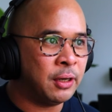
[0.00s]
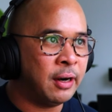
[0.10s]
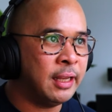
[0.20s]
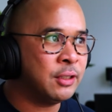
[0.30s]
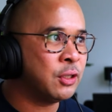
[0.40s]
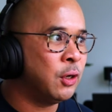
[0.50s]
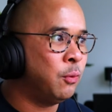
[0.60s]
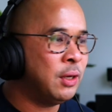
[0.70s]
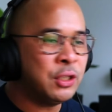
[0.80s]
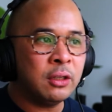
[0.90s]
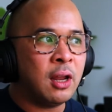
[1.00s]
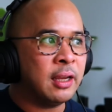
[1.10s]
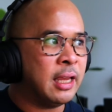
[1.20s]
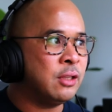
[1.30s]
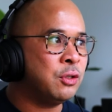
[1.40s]
All right, so once you
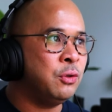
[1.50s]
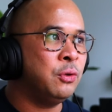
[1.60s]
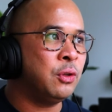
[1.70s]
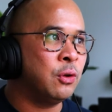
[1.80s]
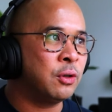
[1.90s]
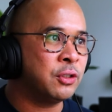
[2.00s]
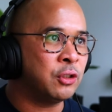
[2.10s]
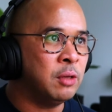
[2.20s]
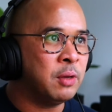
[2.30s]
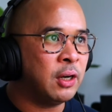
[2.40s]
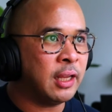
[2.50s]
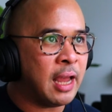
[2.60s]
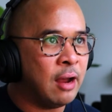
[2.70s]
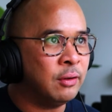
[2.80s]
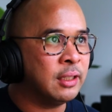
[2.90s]
log into your Streamyard
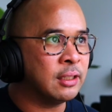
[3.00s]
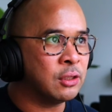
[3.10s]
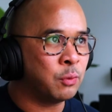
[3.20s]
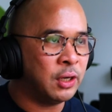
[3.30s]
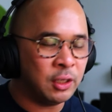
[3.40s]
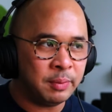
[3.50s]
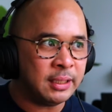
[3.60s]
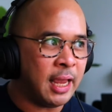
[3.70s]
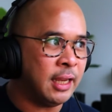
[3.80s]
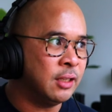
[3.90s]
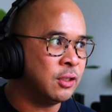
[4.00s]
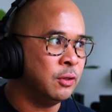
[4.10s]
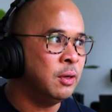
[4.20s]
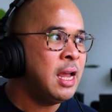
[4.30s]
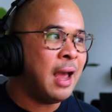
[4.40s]
account, this is where you'll be taken to.